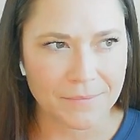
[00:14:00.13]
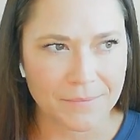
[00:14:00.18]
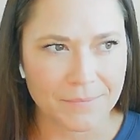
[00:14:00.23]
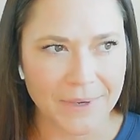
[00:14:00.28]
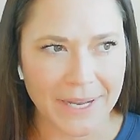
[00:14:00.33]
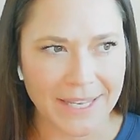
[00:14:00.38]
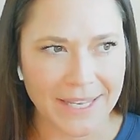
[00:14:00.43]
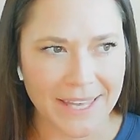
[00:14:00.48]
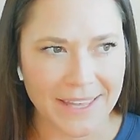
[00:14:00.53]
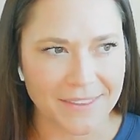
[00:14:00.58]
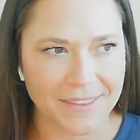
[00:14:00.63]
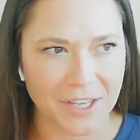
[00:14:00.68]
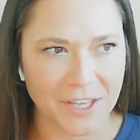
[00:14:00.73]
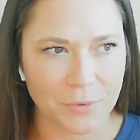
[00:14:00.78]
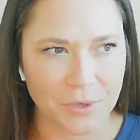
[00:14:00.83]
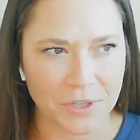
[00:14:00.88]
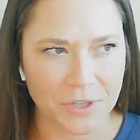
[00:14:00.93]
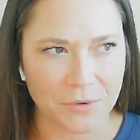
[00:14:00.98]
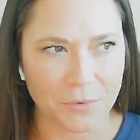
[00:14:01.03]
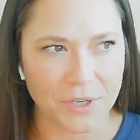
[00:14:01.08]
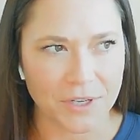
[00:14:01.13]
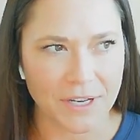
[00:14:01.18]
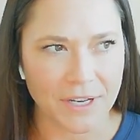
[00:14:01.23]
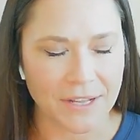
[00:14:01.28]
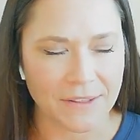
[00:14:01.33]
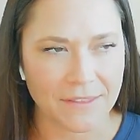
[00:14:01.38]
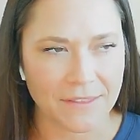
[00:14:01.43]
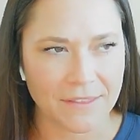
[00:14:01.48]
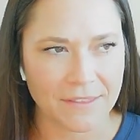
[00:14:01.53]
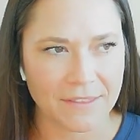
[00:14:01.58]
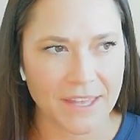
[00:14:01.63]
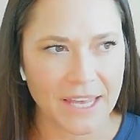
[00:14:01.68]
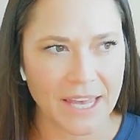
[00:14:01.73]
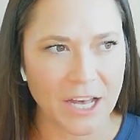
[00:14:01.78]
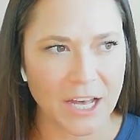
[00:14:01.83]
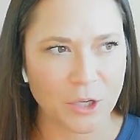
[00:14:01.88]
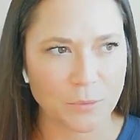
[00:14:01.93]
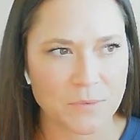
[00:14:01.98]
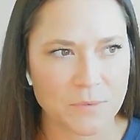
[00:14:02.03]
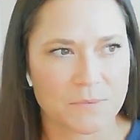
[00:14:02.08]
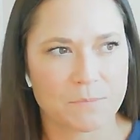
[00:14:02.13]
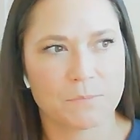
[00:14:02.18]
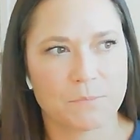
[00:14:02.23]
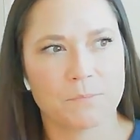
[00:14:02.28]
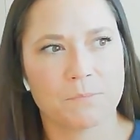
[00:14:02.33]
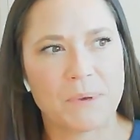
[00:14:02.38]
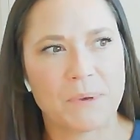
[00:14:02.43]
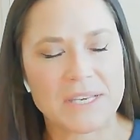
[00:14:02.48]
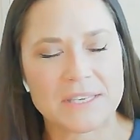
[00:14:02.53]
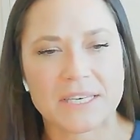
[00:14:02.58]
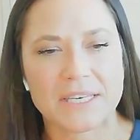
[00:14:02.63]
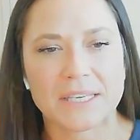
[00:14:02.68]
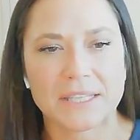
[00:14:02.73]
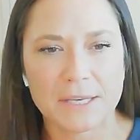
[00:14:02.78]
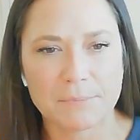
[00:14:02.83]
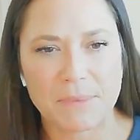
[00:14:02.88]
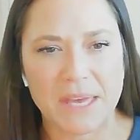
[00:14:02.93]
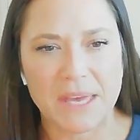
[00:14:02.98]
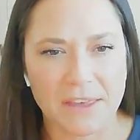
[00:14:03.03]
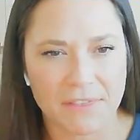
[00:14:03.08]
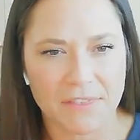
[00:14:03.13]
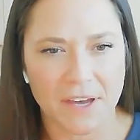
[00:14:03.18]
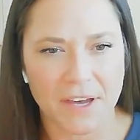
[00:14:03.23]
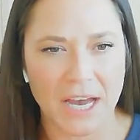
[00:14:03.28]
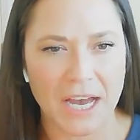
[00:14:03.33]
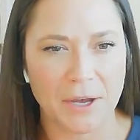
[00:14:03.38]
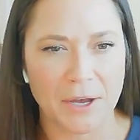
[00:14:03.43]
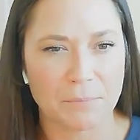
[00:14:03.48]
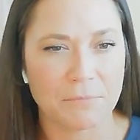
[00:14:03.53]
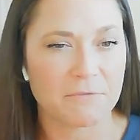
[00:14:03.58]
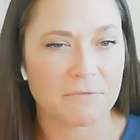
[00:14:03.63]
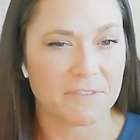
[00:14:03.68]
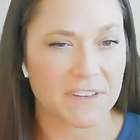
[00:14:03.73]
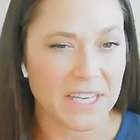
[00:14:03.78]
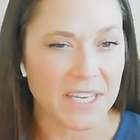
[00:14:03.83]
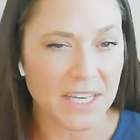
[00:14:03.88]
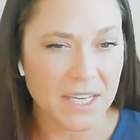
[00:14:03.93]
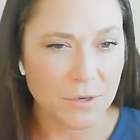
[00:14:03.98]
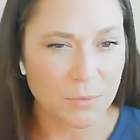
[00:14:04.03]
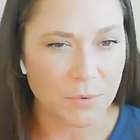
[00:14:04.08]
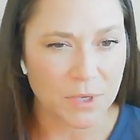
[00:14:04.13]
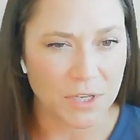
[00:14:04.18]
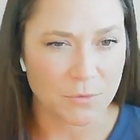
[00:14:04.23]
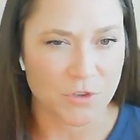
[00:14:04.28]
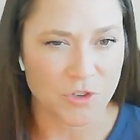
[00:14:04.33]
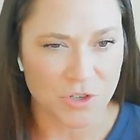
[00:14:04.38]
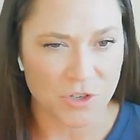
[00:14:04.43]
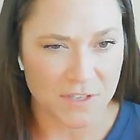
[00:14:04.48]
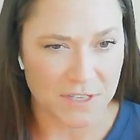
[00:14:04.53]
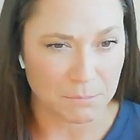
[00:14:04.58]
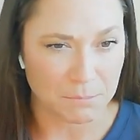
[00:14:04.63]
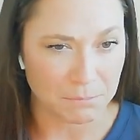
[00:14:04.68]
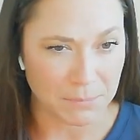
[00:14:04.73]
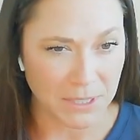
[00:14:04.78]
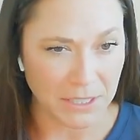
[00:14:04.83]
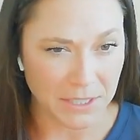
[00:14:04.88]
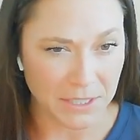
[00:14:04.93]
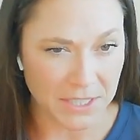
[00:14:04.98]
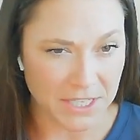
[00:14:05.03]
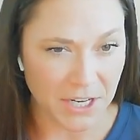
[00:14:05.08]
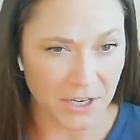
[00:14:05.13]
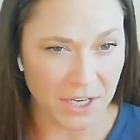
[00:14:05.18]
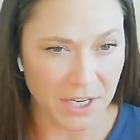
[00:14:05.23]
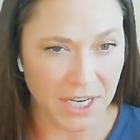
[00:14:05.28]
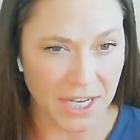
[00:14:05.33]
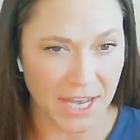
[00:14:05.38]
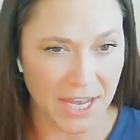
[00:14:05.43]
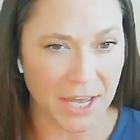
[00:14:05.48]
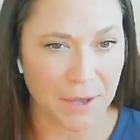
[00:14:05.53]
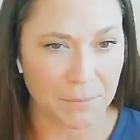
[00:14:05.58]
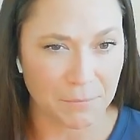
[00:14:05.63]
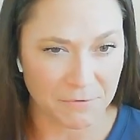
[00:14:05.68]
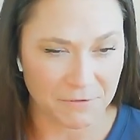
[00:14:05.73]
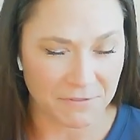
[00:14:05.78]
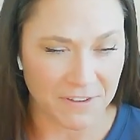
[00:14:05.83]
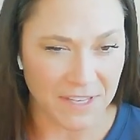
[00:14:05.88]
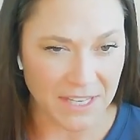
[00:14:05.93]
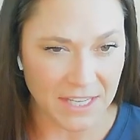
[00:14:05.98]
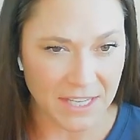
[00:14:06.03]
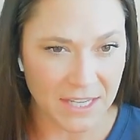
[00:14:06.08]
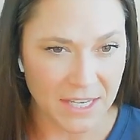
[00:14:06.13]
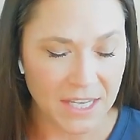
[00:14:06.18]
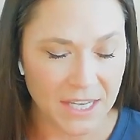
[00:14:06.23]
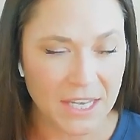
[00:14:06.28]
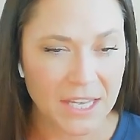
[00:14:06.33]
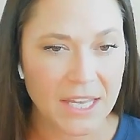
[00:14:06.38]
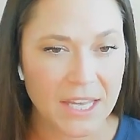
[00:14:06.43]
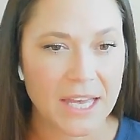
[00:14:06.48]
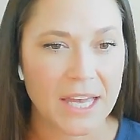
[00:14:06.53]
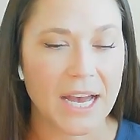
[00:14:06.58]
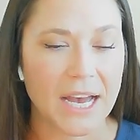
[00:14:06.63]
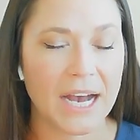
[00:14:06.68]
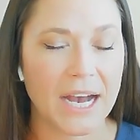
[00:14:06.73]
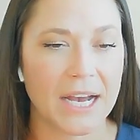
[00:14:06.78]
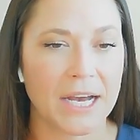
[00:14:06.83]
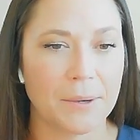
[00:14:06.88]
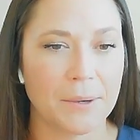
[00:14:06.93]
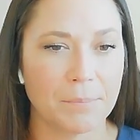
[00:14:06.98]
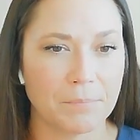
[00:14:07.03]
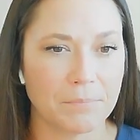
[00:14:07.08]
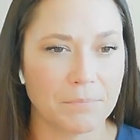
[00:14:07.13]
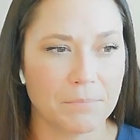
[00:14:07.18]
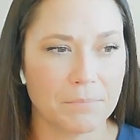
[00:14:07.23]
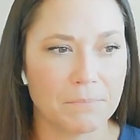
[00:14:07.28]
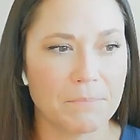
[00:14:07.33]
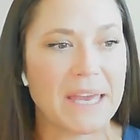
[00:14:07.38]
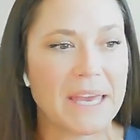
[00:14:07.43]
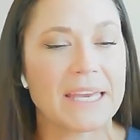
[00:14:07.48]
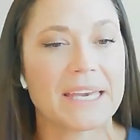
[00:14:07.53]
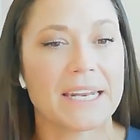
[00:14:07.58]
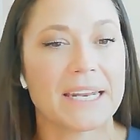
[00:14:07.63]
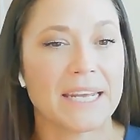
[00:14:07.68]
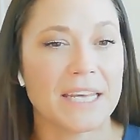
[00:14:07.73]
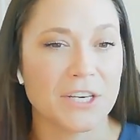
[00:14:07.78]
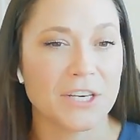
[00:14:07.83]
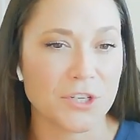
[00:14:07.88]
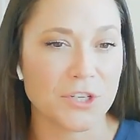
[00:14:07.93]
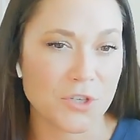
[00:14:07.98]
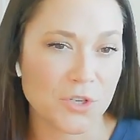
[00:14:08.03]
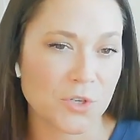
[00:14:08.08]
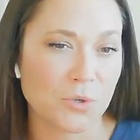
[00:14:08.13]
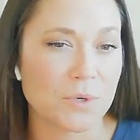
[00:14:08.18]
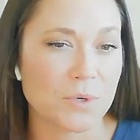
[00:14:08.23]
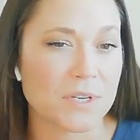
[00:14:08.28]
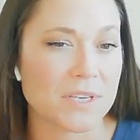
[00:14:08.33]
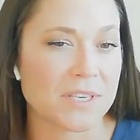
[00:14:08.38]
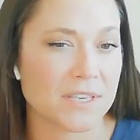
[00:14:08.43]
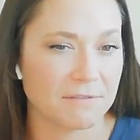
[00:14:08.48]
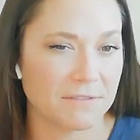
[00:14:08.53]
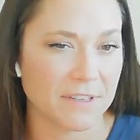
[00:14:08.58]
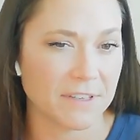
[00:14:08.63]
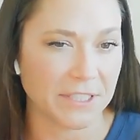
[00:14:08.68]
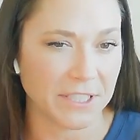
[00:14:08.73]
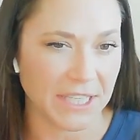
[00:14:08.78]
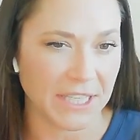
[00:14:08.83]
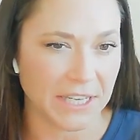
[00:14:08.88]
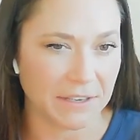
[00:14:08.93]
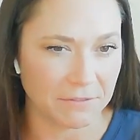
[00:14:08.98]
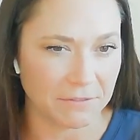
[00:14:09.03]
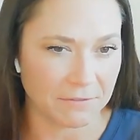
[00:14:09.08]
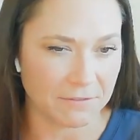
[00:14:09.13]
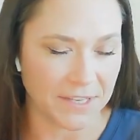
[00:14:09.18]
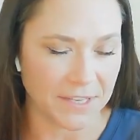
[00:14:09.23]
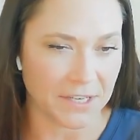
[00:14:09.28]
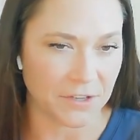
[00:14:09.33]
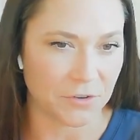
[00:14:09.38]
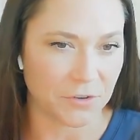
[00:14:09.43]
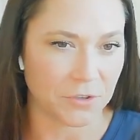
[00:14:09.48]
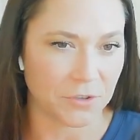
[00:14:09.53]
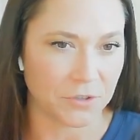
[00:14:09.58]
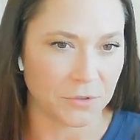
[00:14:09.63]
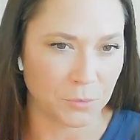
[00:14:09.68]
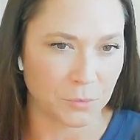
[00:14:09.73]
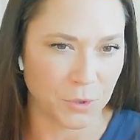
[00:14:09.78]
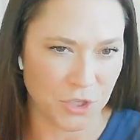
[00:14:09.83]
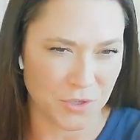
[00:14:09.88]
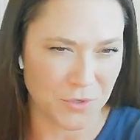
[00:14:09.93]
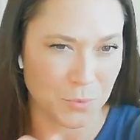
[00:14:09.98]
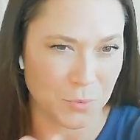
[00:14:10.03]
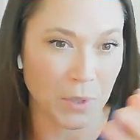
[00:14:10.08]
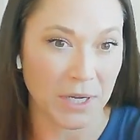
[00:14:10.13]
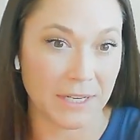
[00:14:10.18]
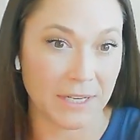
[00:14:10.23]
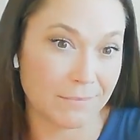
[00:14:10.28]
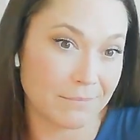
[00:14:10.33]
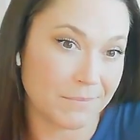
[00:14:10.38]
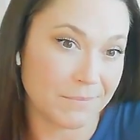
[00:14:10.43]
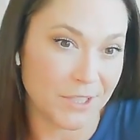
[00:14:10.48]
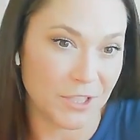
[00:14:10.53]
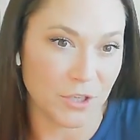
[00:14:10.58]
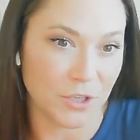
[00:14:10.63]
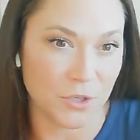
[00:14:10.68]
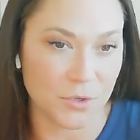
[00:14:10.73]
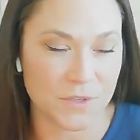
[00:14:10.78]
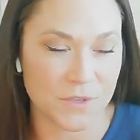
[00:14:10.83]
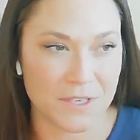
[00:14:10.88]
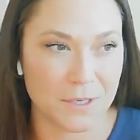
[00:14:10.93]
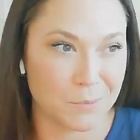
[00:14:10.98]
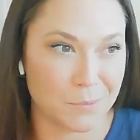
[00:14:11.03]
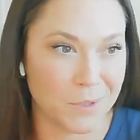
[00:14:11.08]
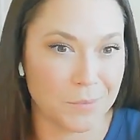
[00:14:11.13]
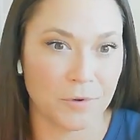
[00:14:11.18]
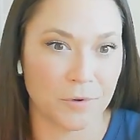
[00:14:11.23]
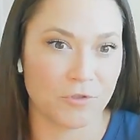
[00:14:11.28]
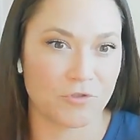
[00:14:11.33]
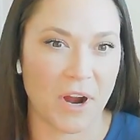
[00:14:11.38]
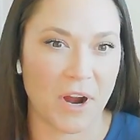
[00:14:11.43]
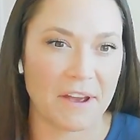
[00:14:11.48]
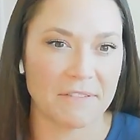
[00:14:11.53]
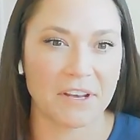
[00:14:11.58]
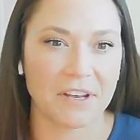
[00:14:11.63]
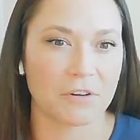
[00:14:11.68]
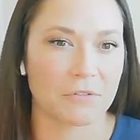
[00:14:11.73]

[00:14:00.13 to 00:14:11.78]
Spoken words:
I can't think what the word is. They helped basically make the Humvee, when it was just a military Humvee, make it into a civilian vehicle, which is what you see people driving